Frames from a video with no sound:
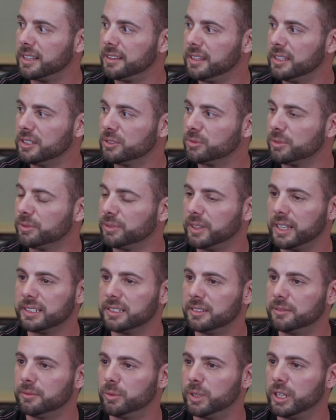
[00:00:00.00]
I think it's
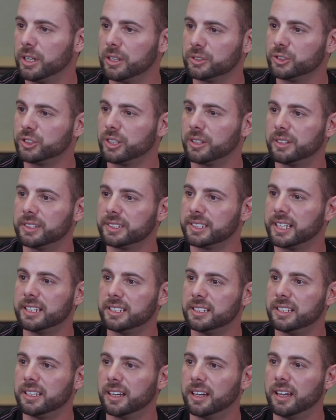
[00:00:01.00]
reflective. We all share this
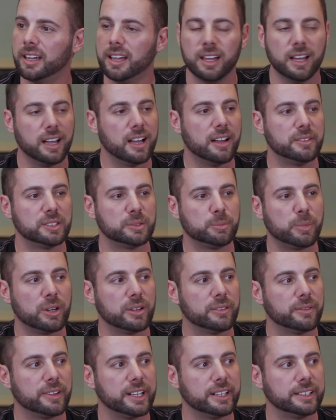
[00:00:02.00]
idea of it's
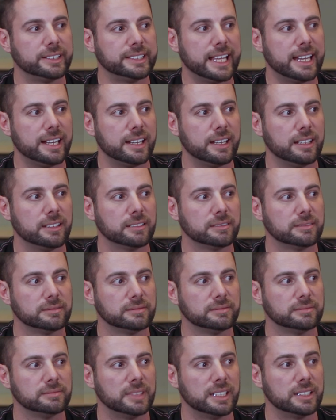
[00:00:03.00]
part of our identity.
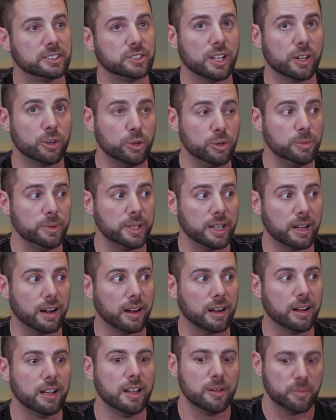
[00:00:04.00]
It's not who we
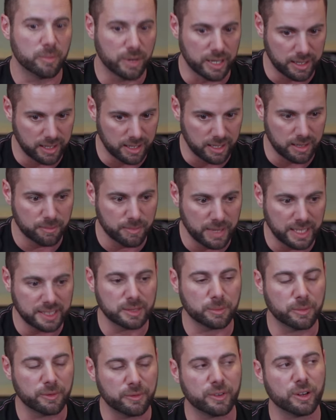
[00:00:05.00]
are, but it
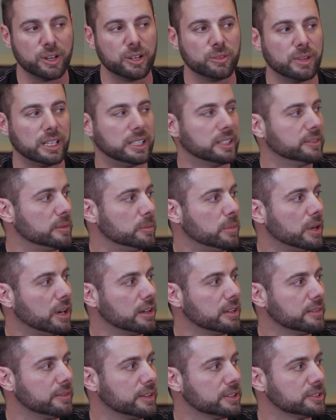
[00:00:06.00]
makes up a very relevant
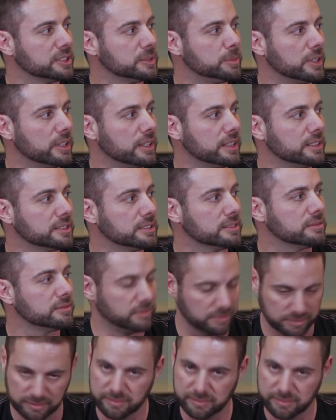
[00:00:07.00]
part of our experience.